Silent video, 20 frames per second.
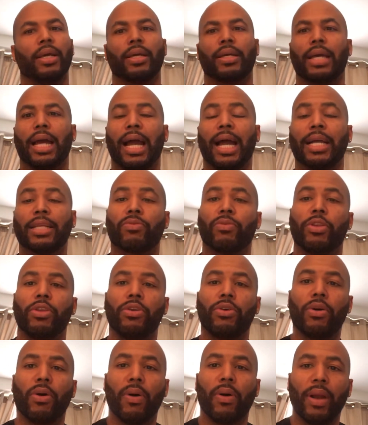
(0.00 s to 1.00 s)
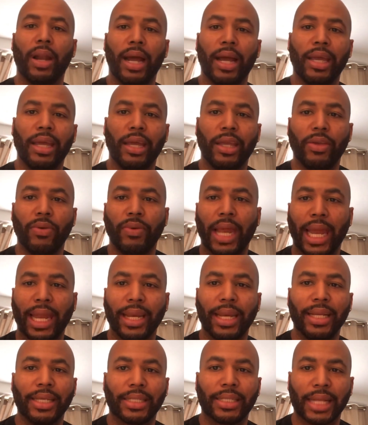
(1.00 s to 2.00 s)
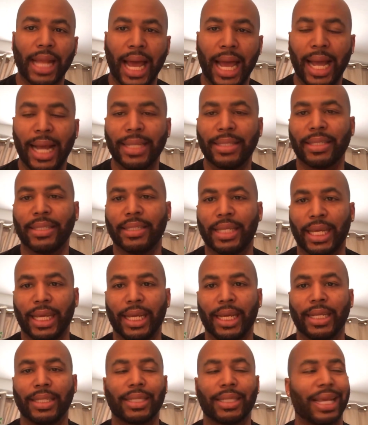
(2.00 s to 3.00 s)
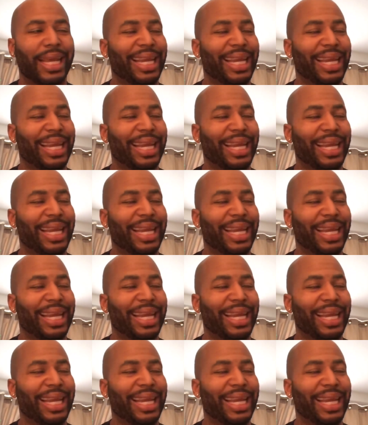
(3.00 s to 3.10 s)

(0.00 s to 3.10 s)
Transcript: guys, when you're going out here and you're dating these nines and tens,